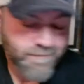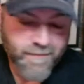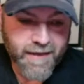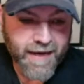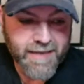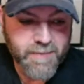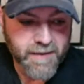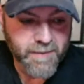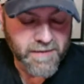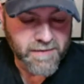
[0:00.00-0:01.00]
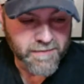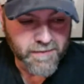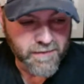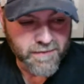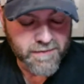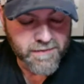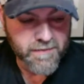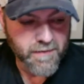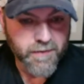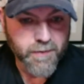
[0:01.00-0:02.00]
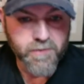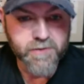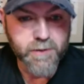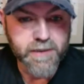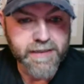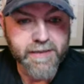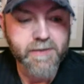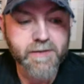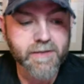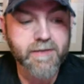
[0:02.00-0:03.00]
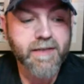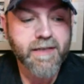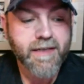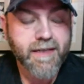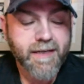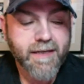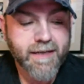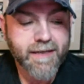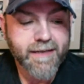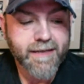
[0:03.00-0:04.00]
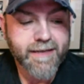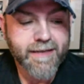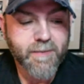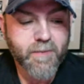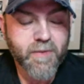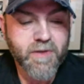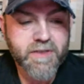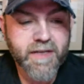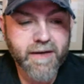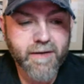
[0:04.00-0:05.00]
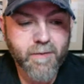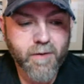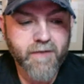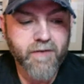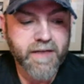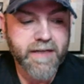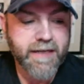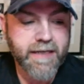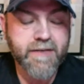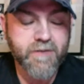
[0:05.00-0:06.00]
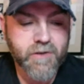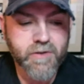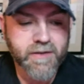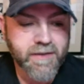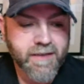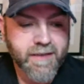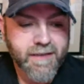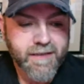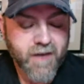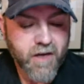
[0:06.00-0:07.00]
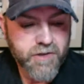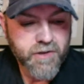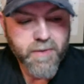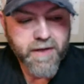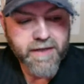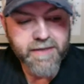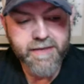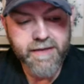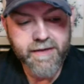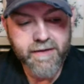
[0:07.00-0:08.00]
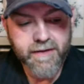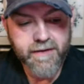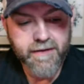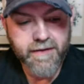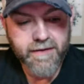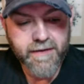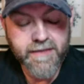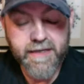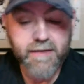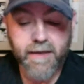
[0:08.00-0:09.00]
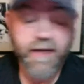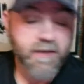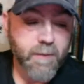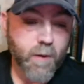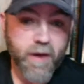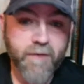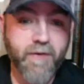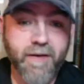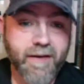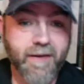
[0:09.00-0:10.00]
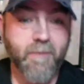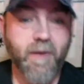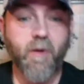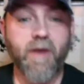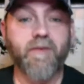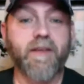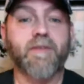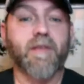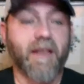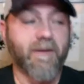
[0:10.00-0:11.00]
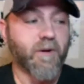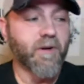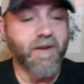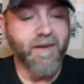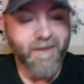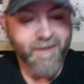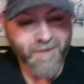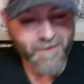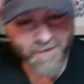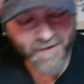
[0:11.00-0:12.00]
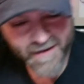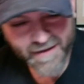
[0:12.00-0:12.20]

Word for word: the guy's been in business for uh, almost 30 years so mm-hmm. Eh, you pretty much take whatever lead he gives you and toss your opinions in here and there and then he takes actually my wife my wife gives a lot of her uh, her